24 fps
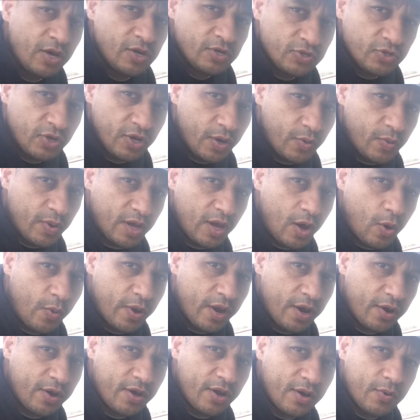So here we go, we
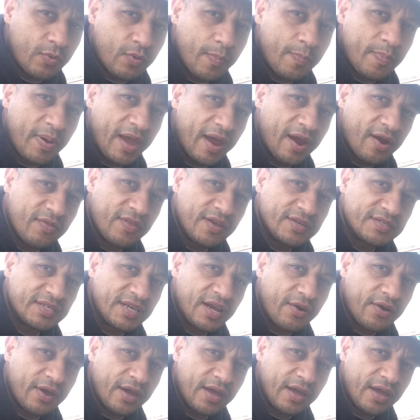are gonna repair this
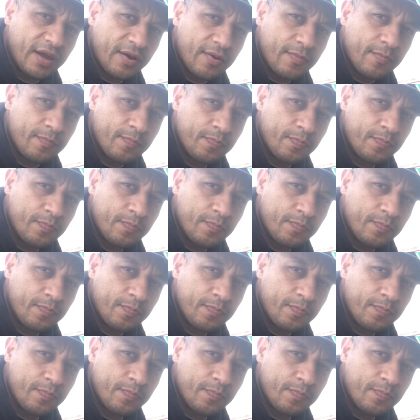area here.